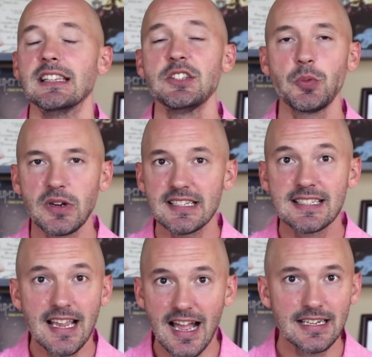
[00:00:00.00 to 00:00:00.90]
This one is
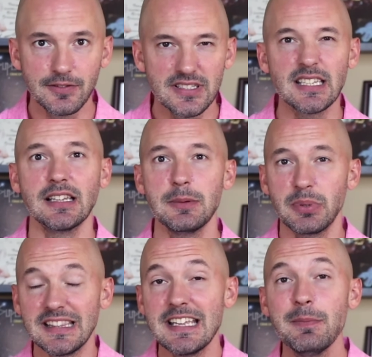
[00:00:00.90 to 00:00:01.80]
kind of silly,
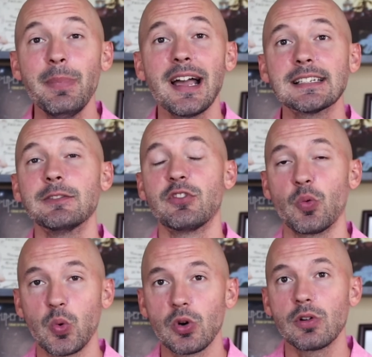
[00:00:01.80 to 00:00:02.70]
but the impact of the
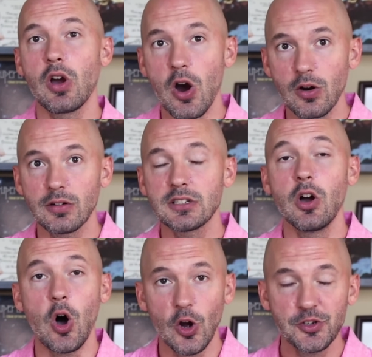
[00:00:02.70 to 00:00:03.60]
word art
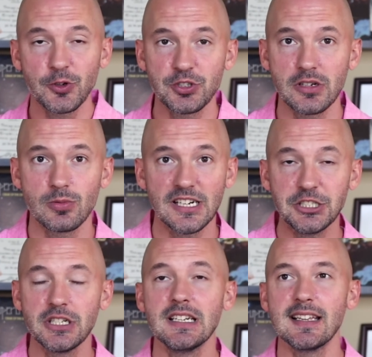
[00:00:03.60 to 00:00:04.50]
on your
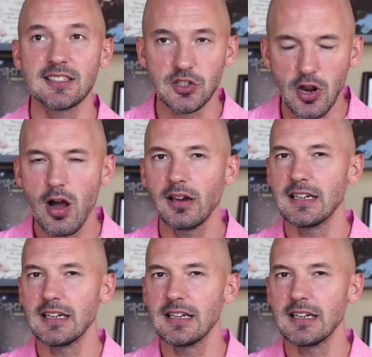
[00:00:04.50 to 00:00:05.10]
generation is not